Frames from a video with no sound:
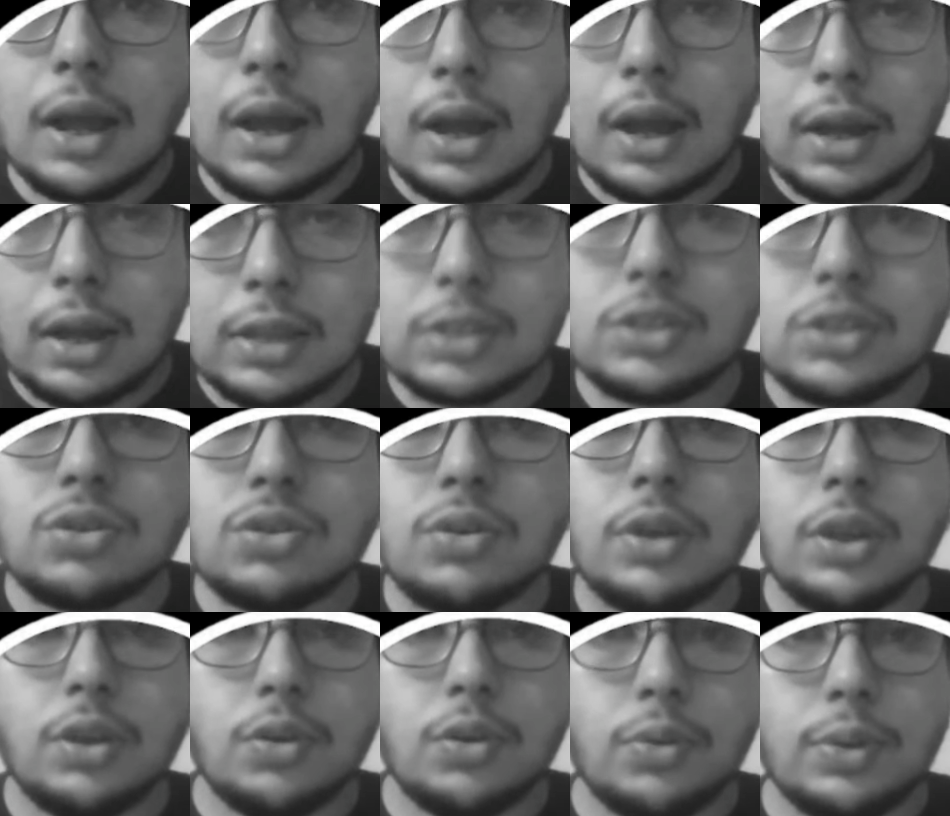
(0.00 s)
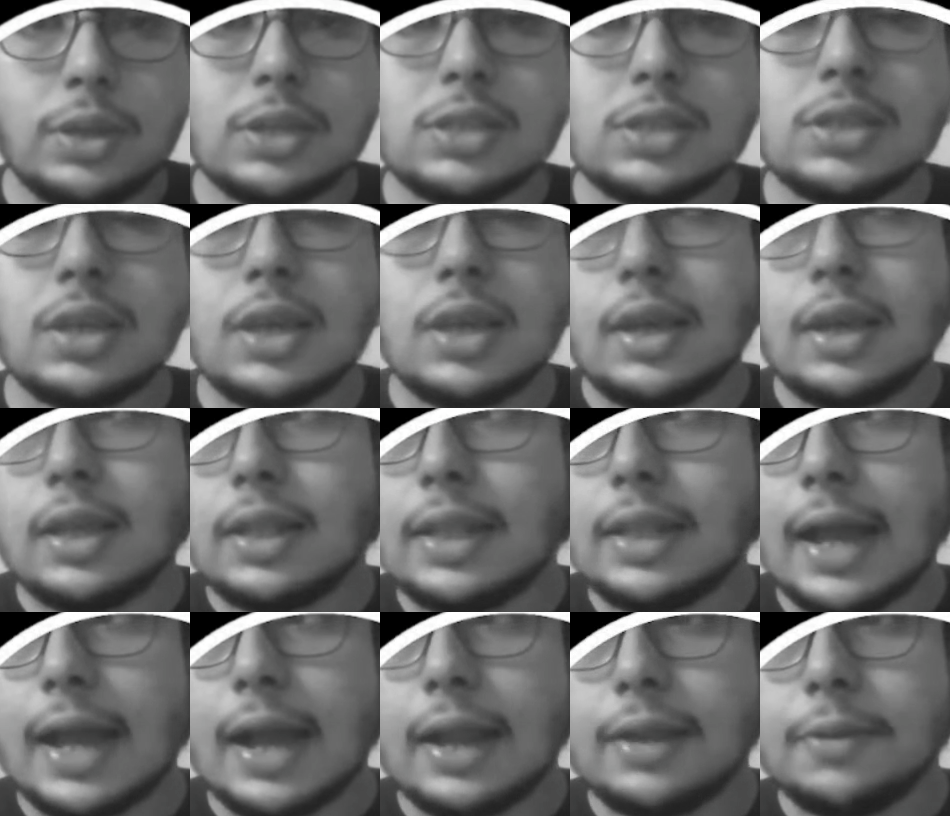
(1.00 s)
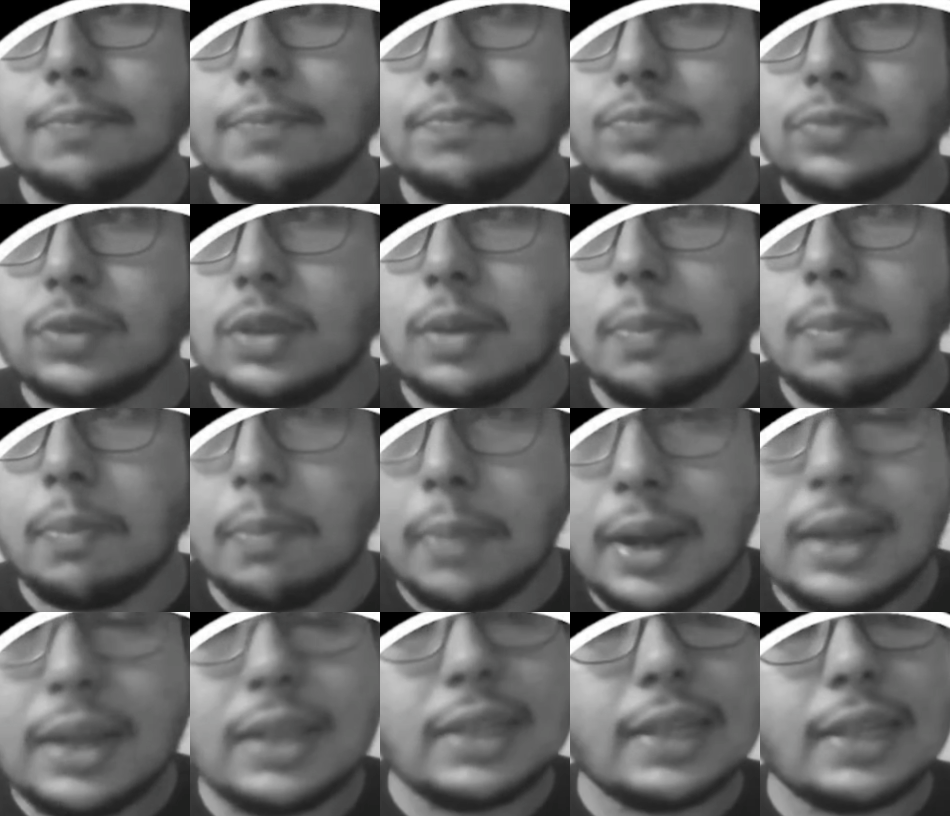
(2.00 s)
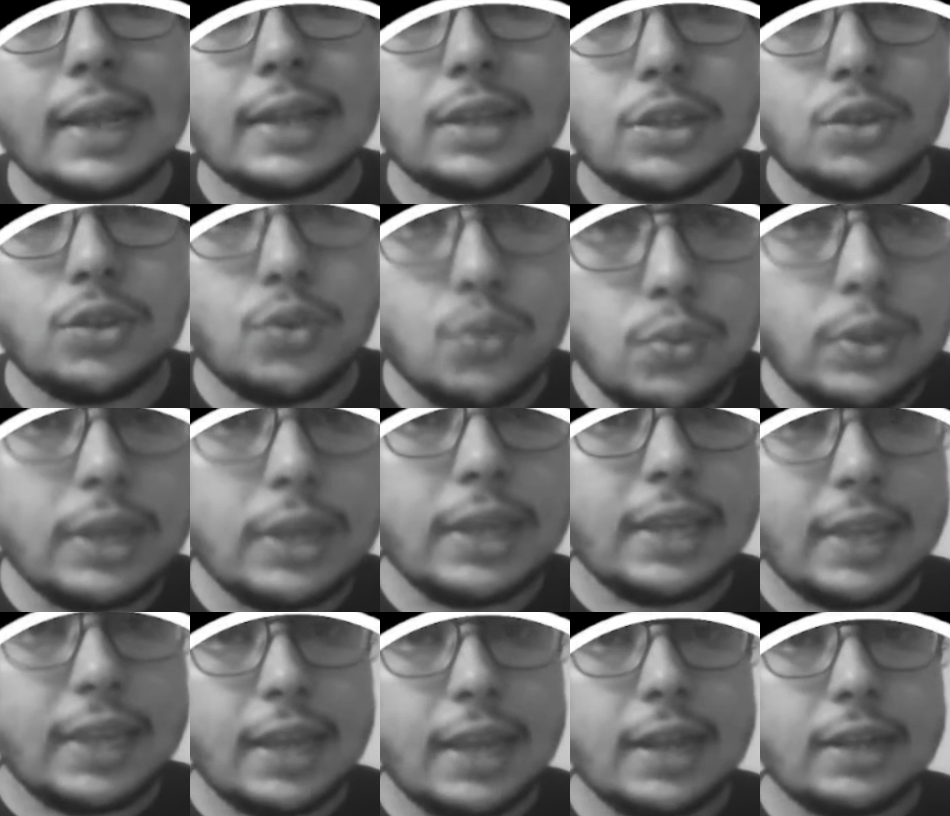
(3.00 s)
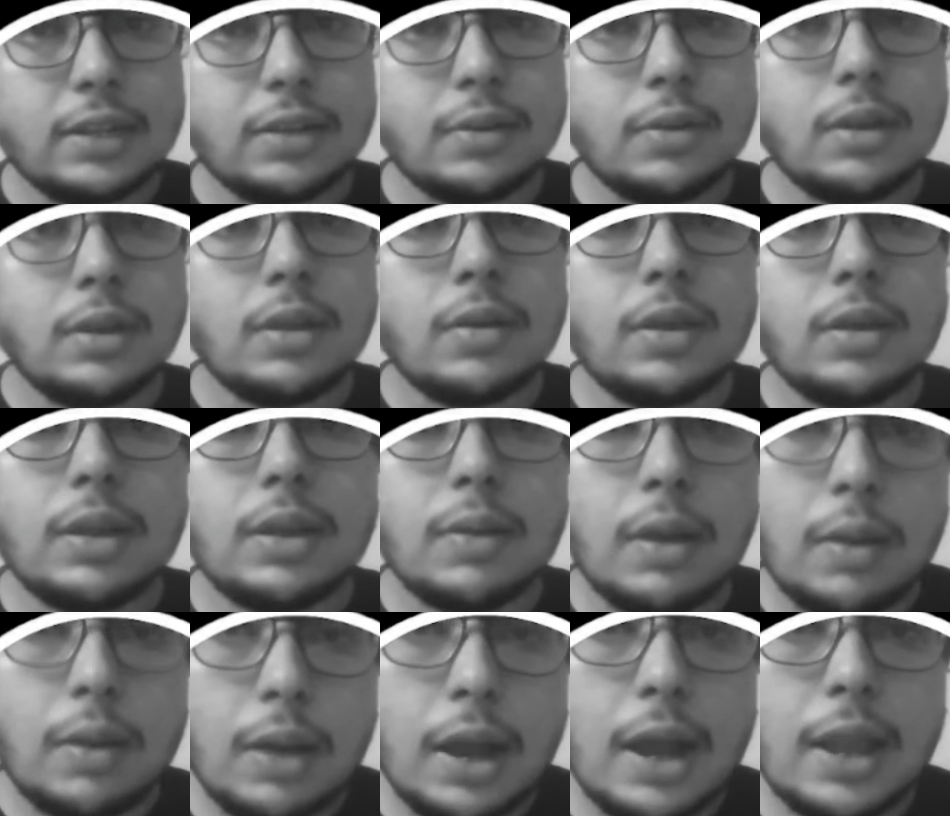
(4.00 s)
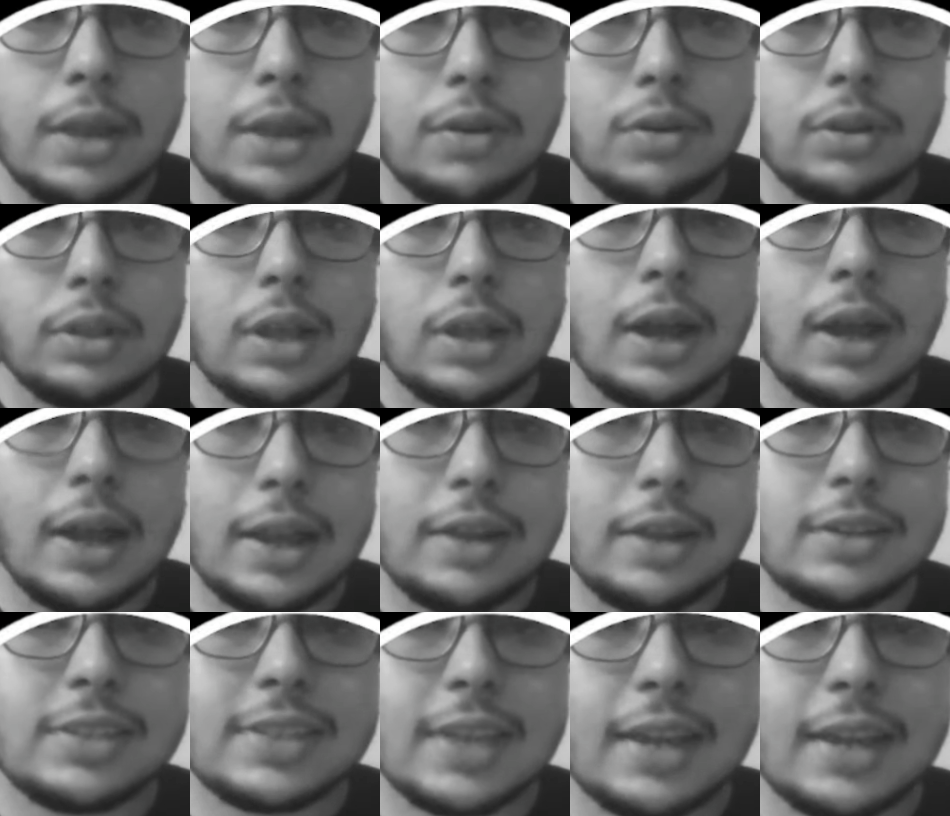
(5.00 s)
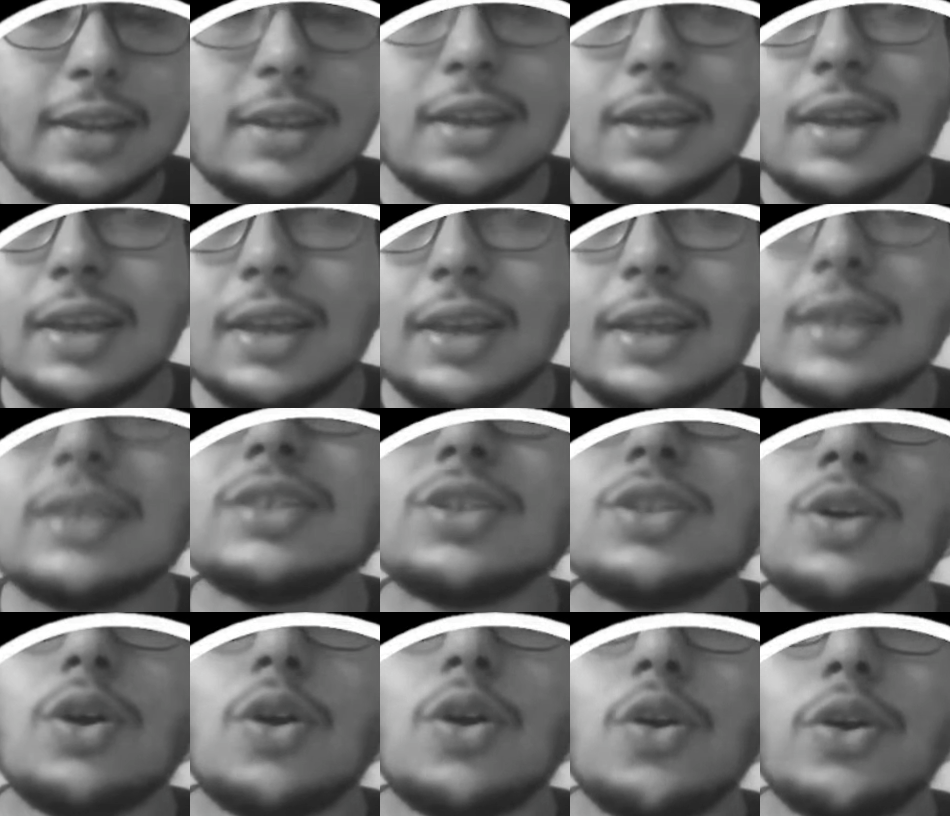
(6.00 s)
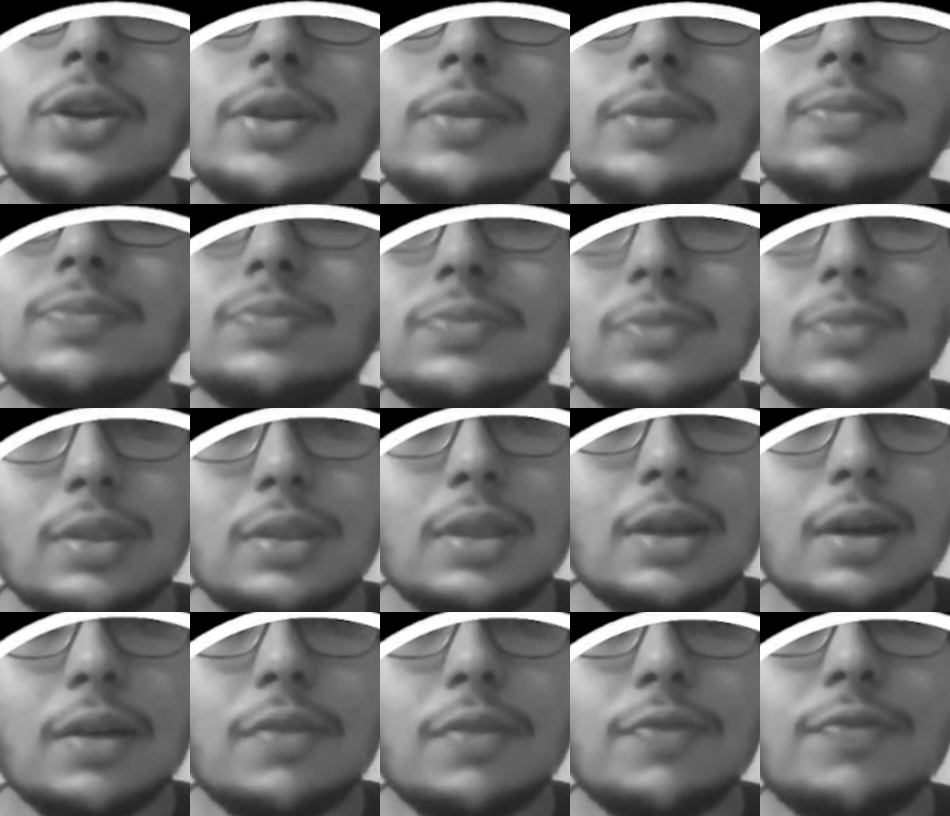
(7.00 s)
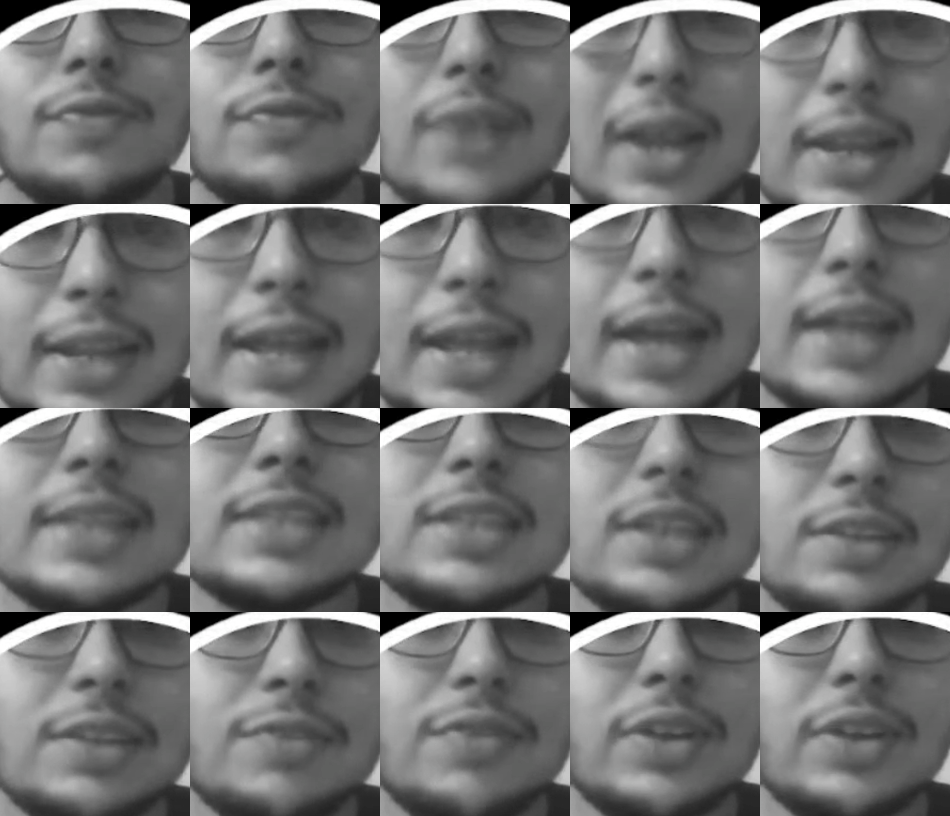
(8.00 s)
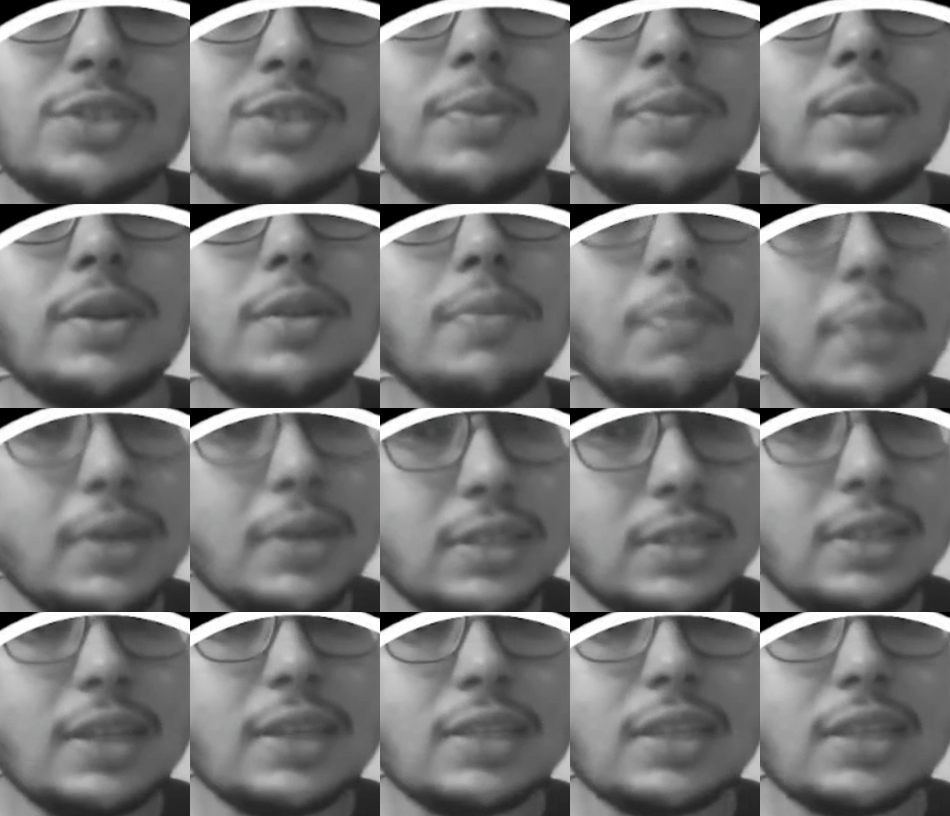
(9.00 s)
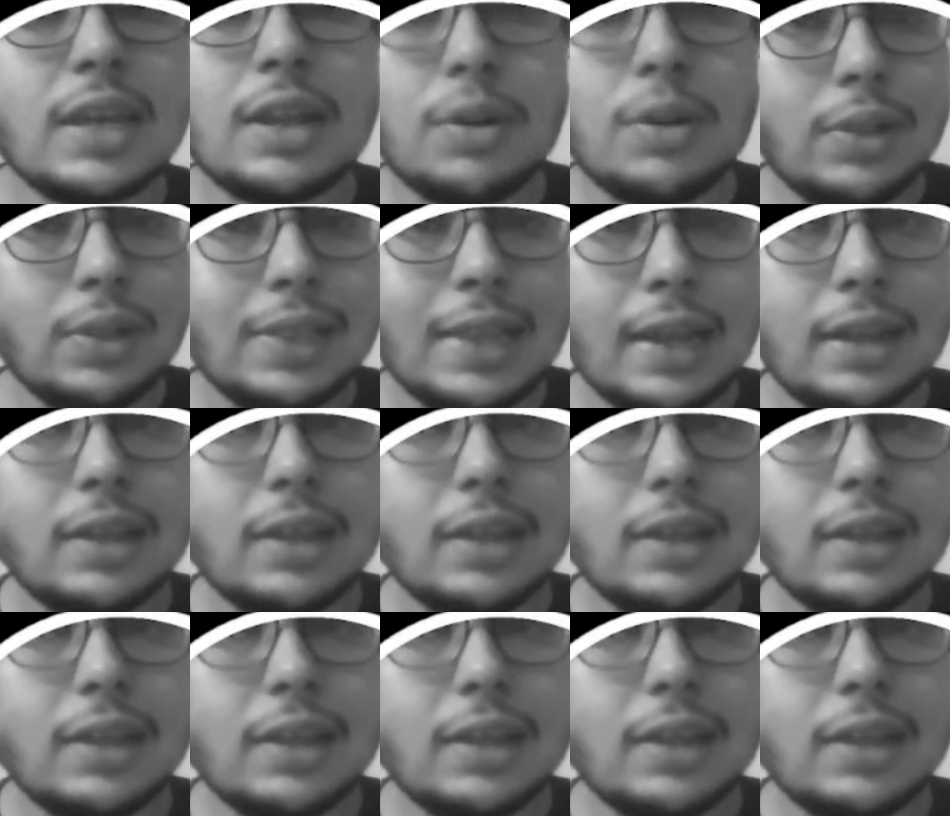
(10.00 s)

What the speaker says: answer here is that the money that you get higher on the higher side is on the finance, investment, business and all that,